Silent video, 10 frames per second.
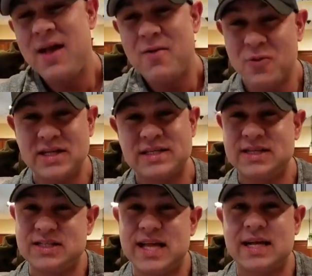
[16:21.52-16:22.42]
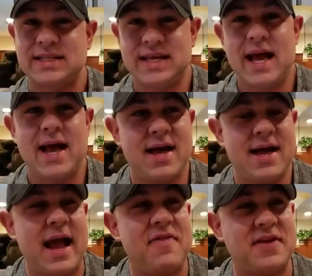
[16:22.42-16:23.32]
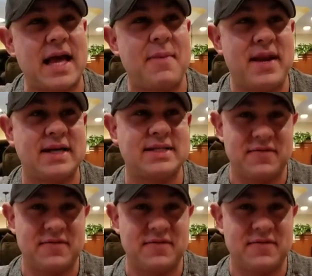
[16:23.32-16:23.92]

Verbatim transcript: Recently, just actually uh, had this happen as